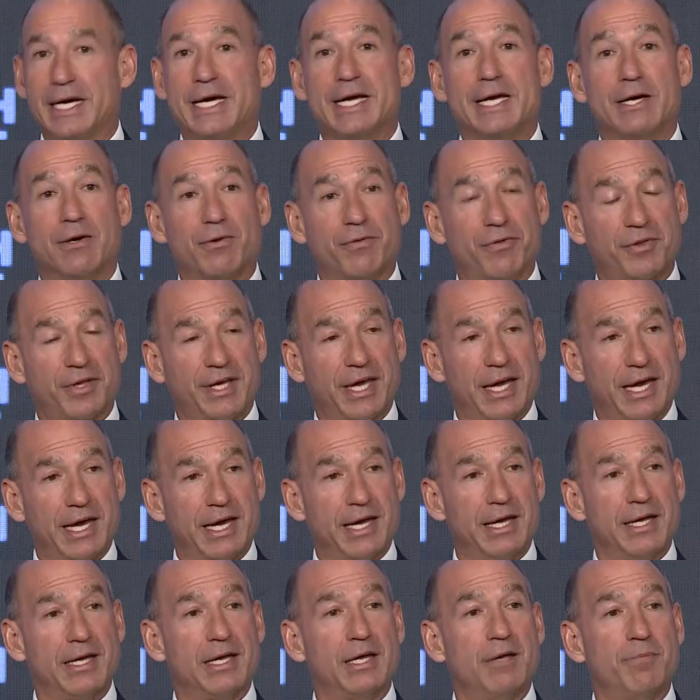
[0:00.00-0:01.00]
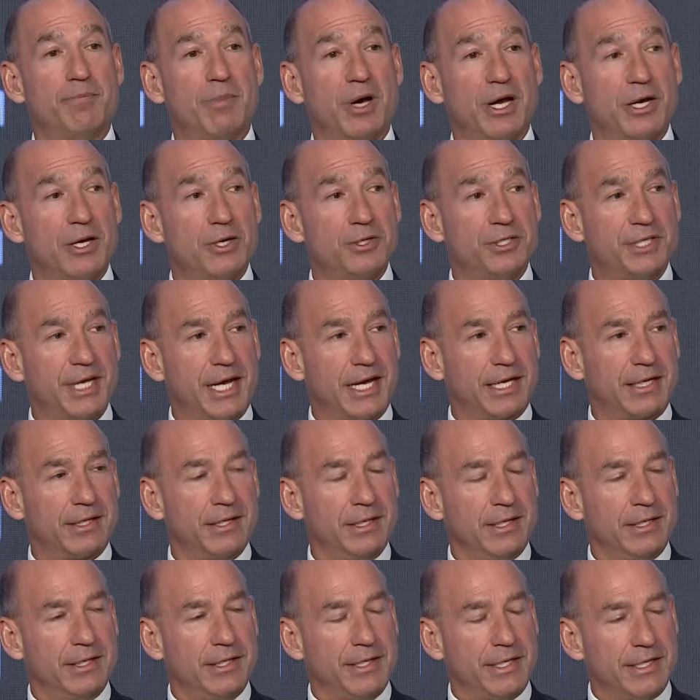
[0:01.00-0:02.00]
Healthcare and biotech
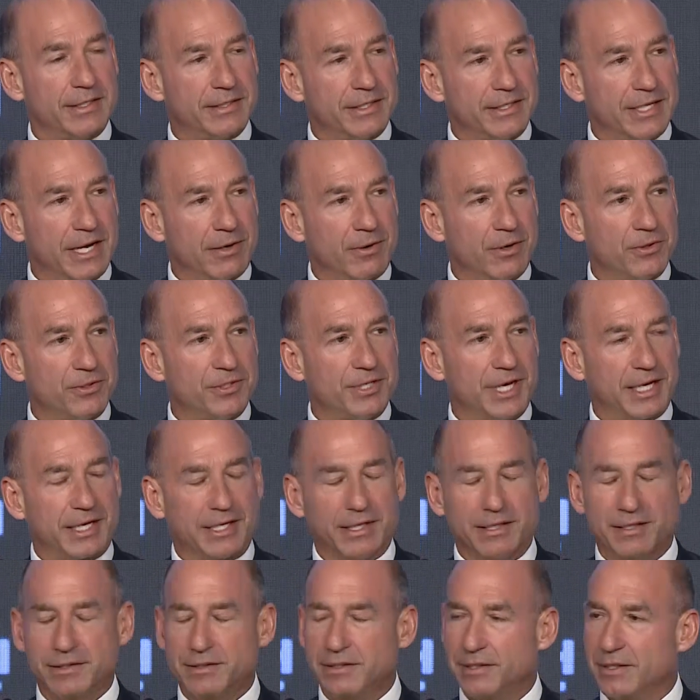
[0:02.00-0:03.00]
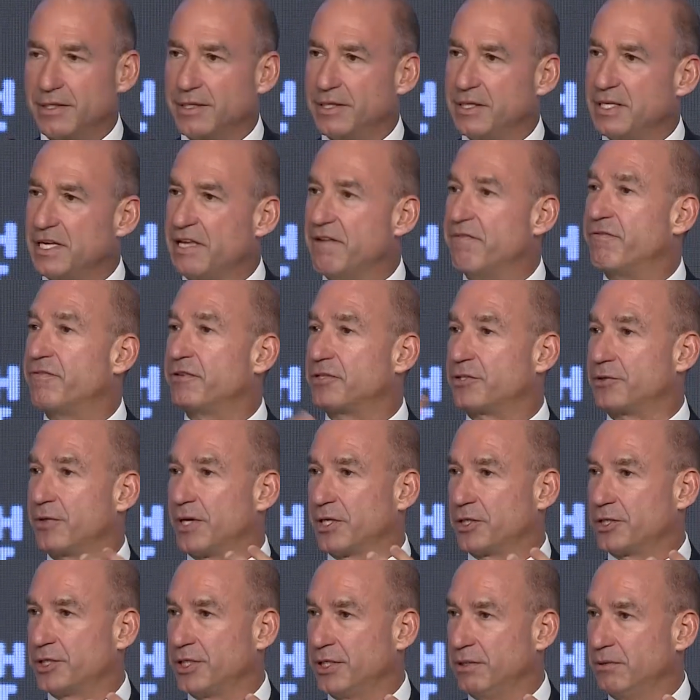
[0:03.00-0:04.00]
is a narrow second.
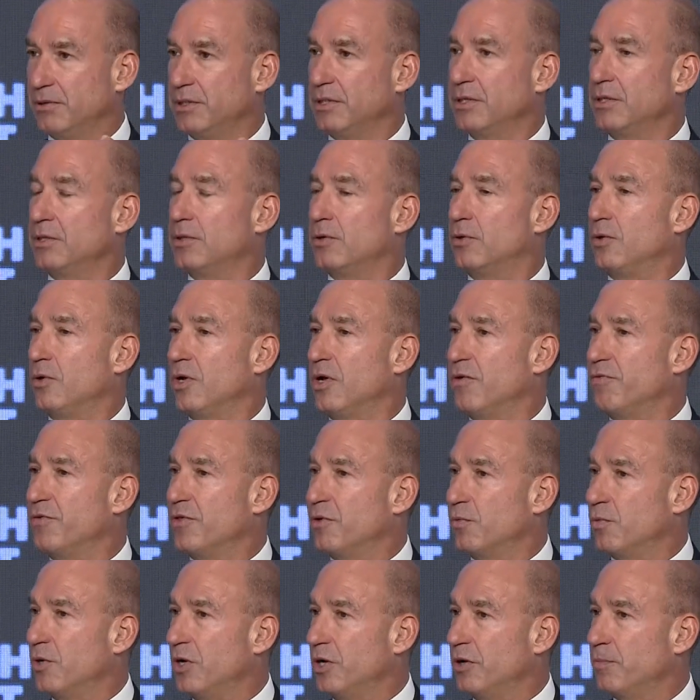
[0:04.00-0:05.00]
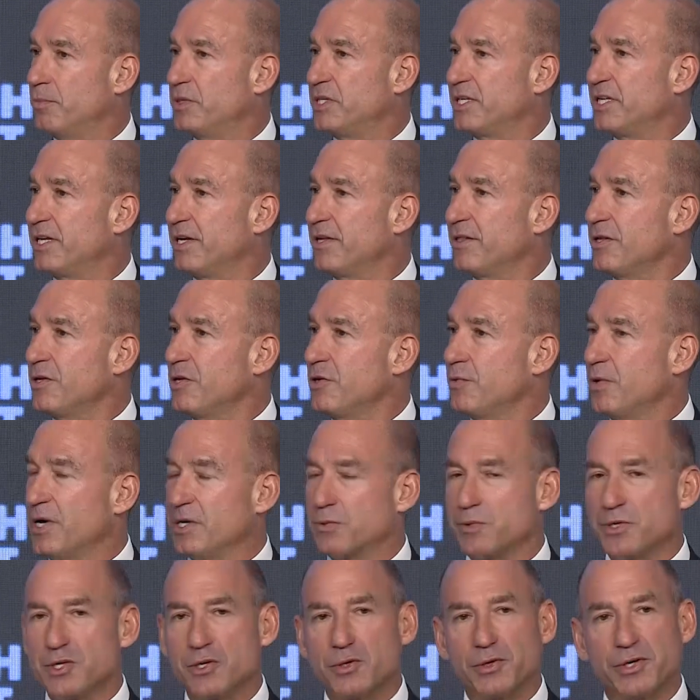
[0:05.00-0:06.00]
Infrastructure all over the world, particularly in the
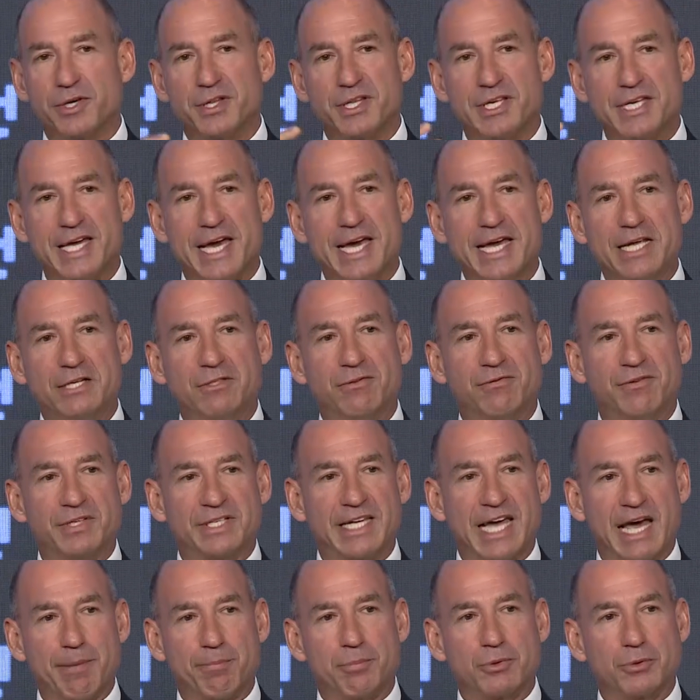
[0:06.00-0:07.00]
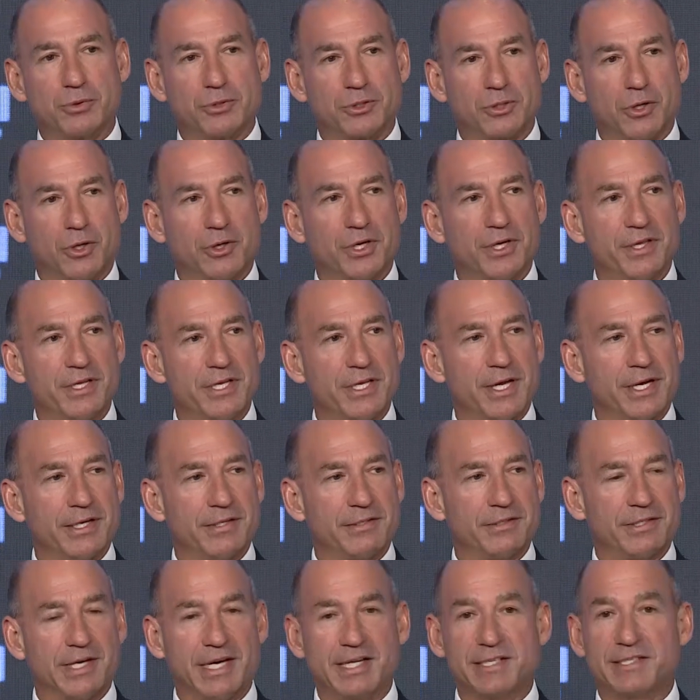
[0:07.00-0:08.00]
US, when you look at the age of the capital stock in the United
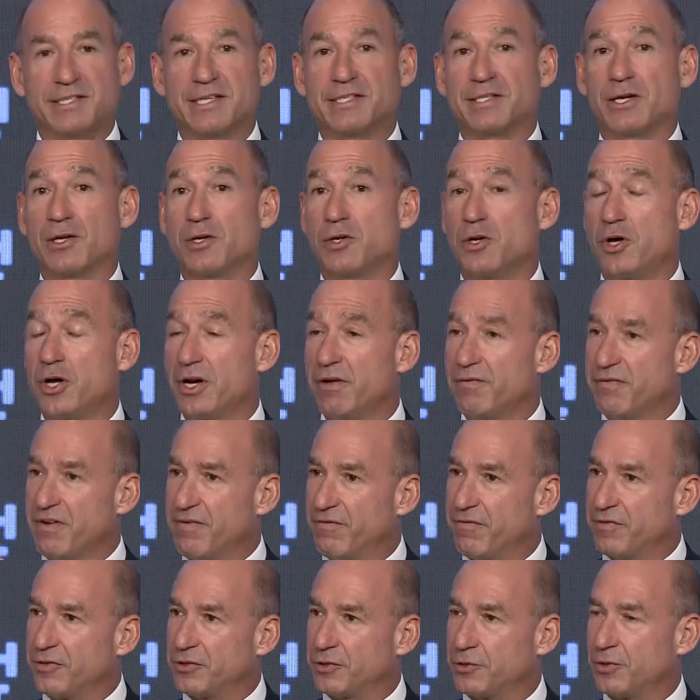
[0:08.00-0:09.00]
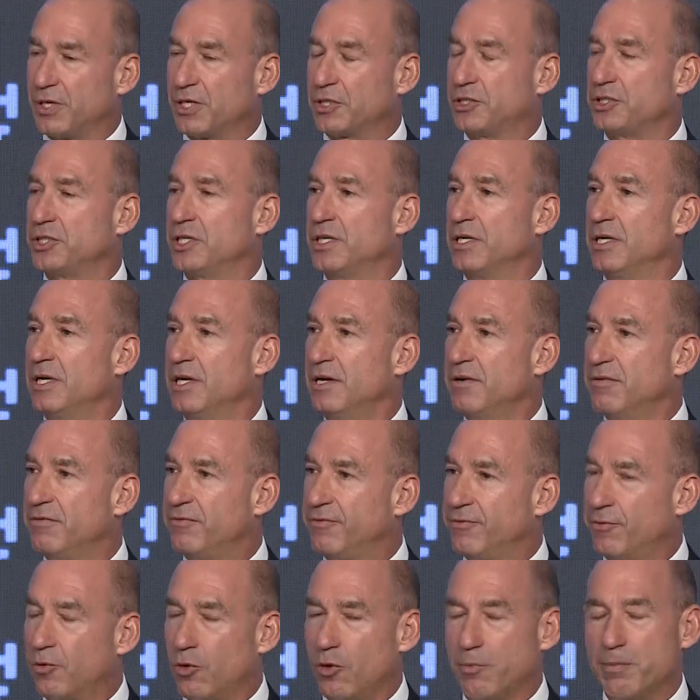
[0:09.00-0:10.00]
States, there's a lot of infrastructure
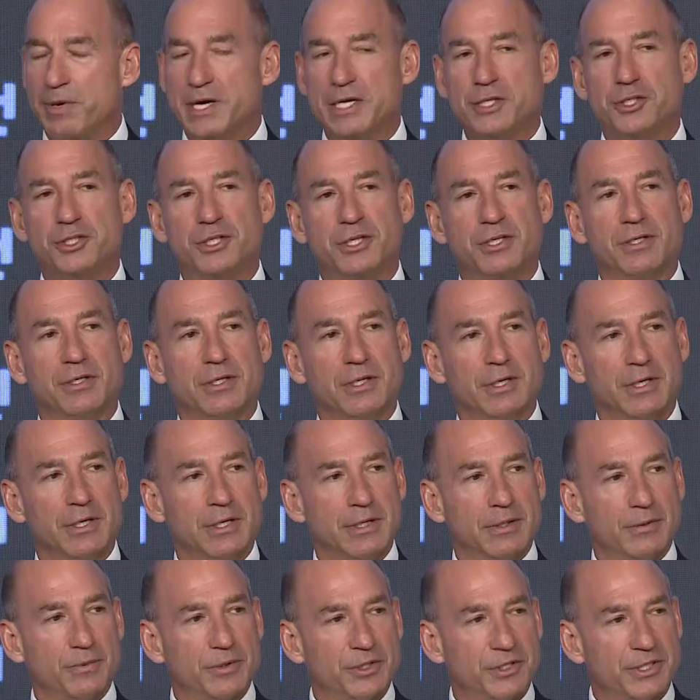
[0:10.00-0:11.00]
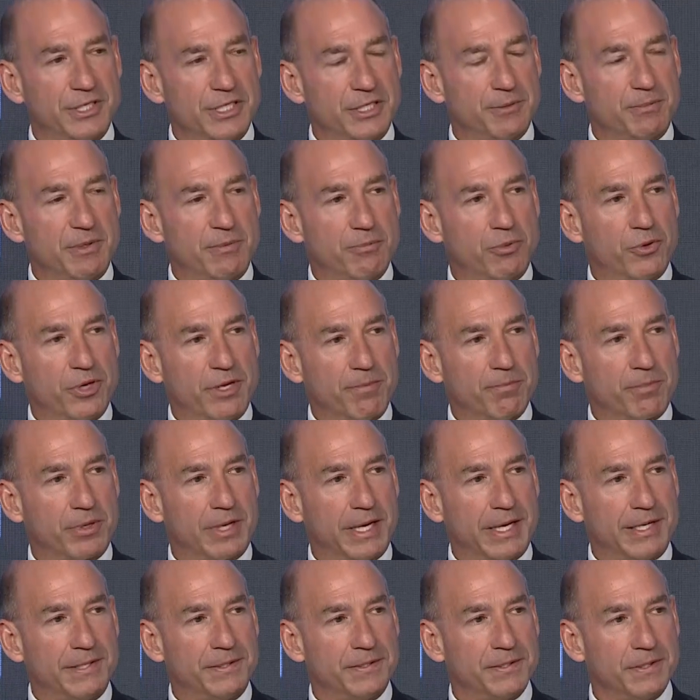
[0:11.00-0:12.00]
formation which needs to be put in
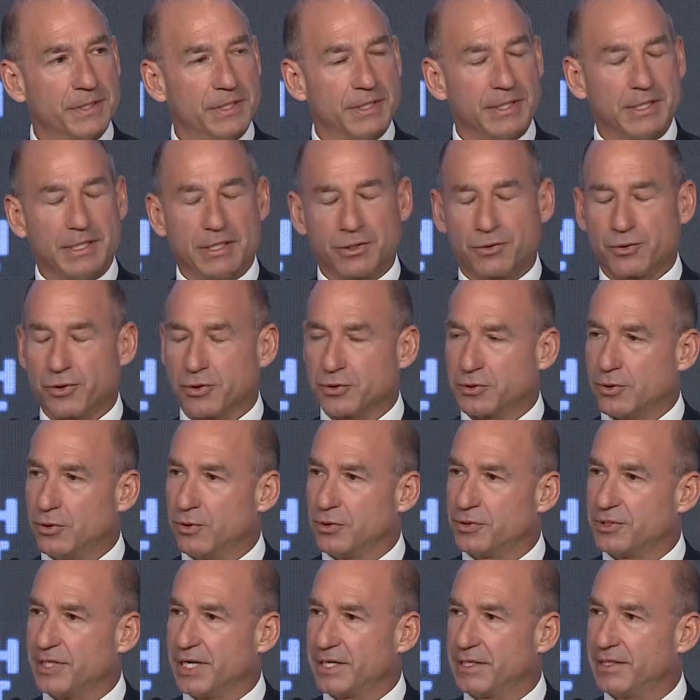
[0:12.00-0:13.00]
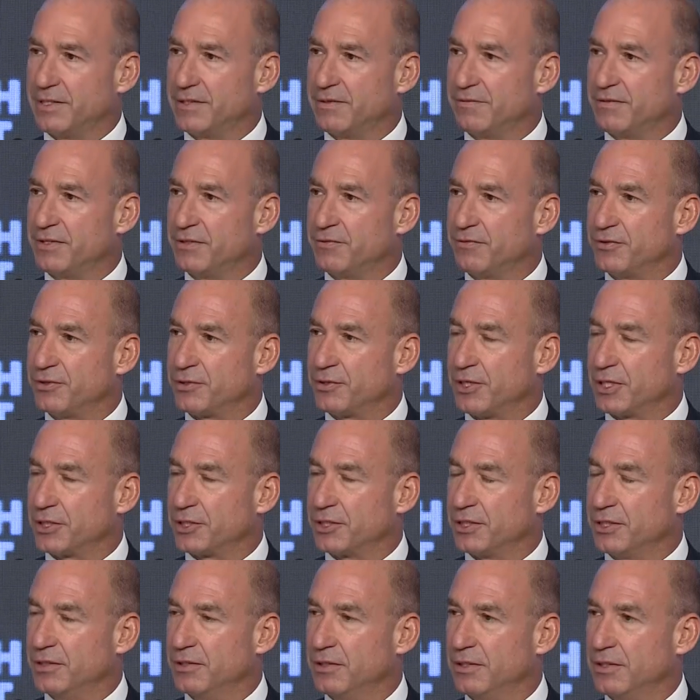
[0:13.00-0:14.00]
place across all sectors of
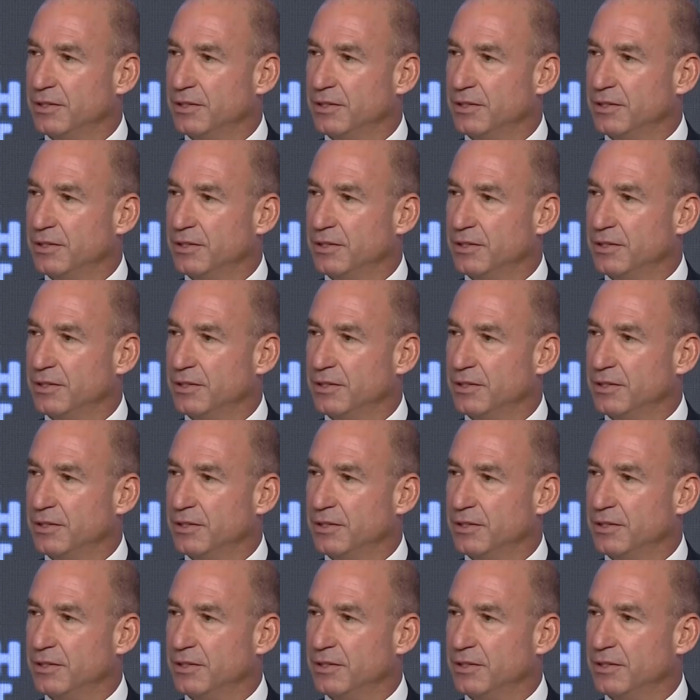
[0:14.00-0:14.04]
infrastructure.